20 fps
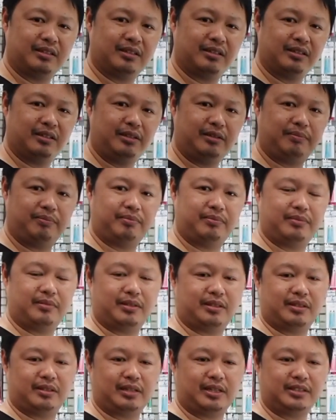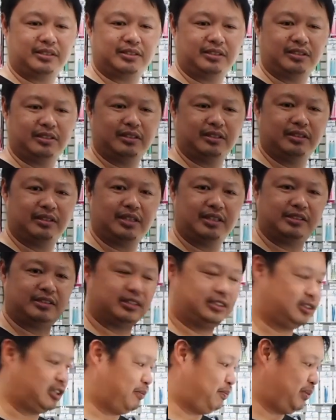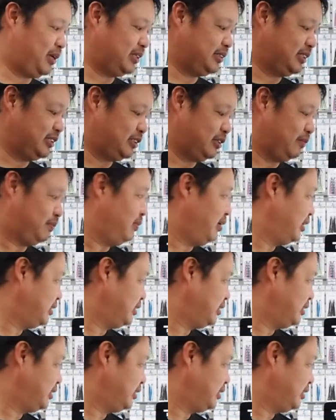Yep, that's the soft plastics of